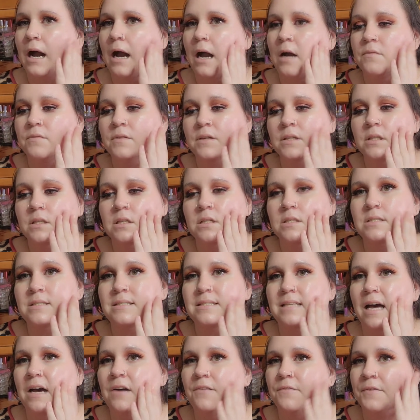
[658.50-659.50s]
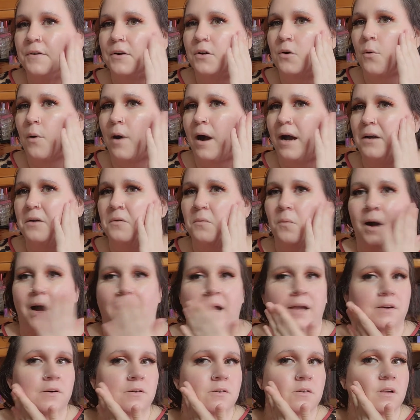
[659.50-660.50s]
I've let this set for quite a
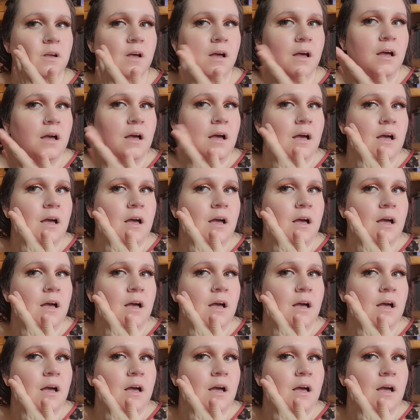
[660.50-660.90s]
while.